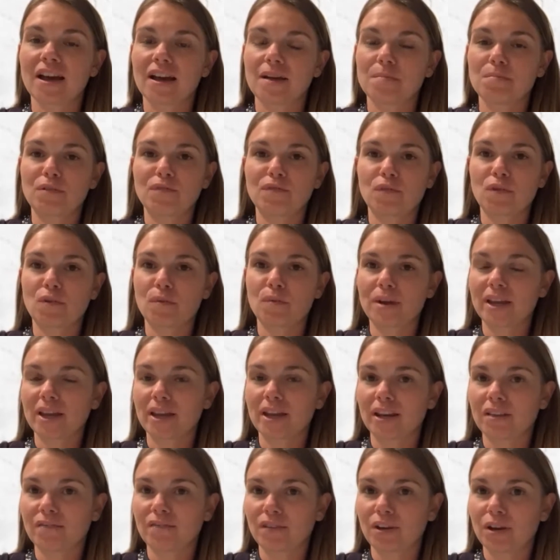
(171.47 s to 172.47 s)
Before we
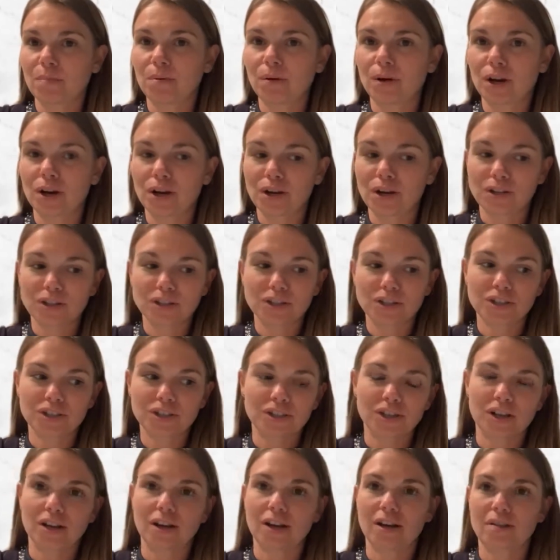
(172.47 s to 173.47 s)
can even approach
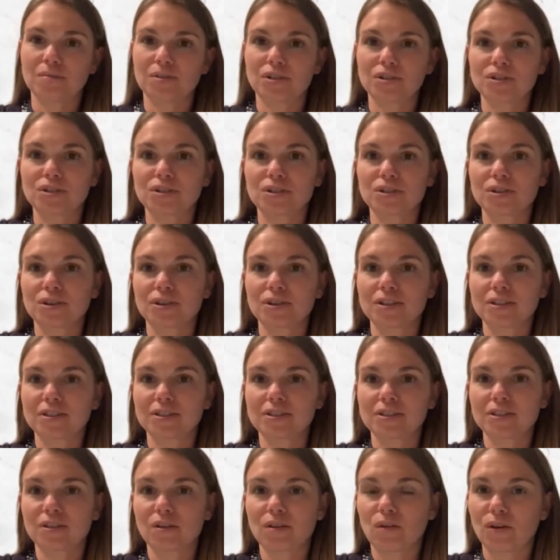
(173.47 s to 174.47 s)

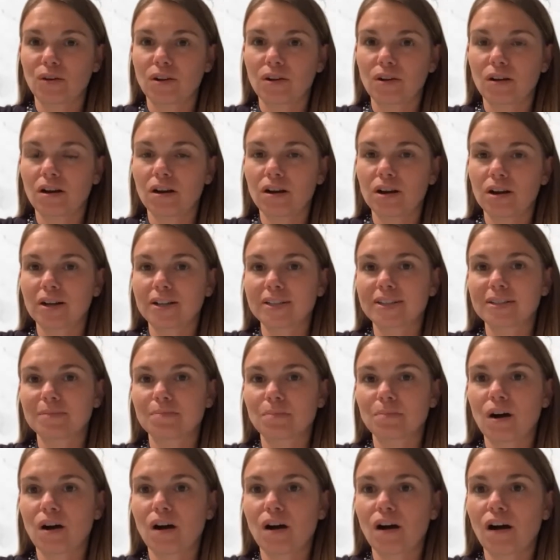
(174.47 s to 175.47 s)
insurers on our clients'
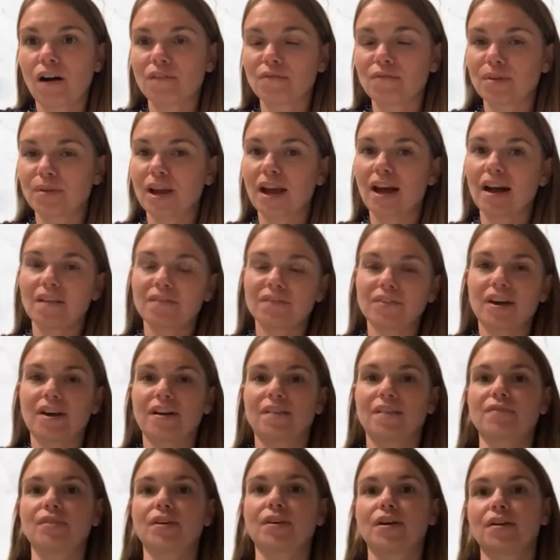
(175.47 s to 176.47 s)
behalf, we have to
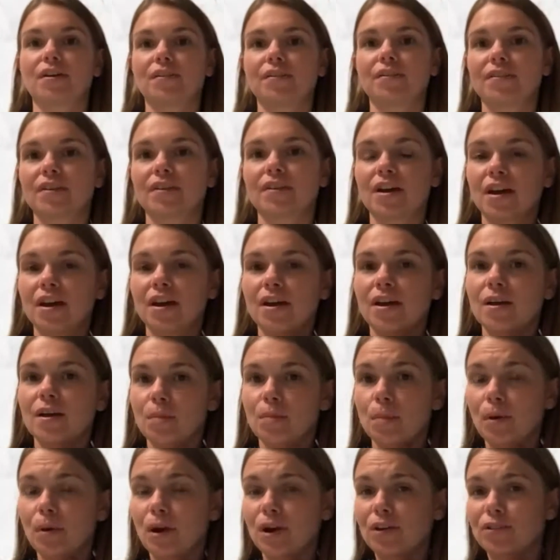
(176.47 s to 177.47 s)
have those
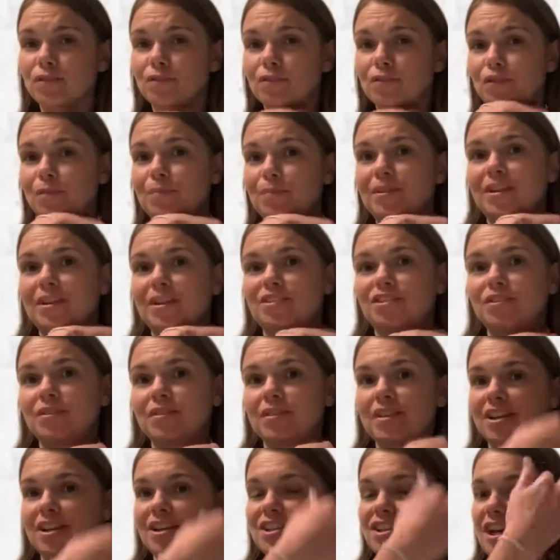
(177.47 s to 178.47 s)
proposal forms. And as you
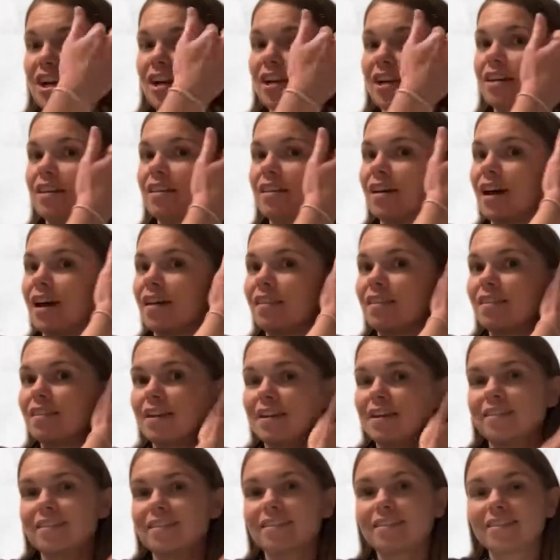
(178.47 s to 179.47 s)
said, Jacqui,
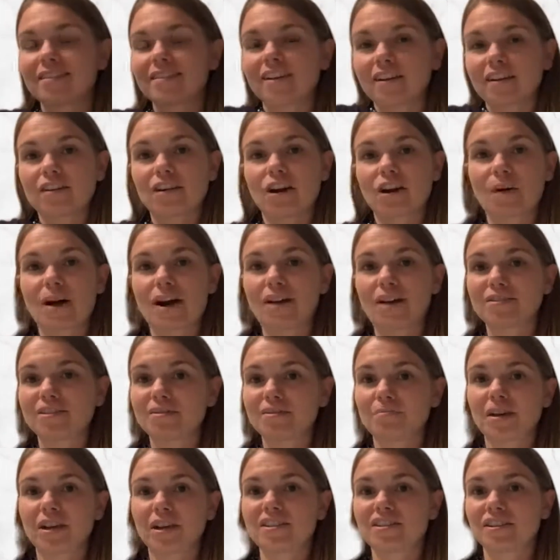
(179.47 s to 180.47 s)
these go out
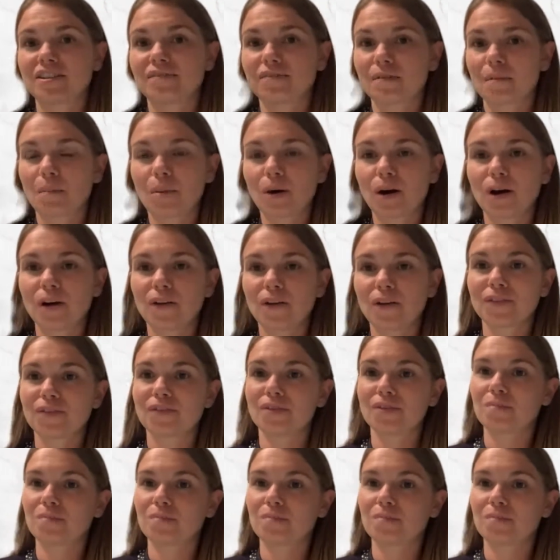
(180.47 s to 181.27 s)
to many different parts of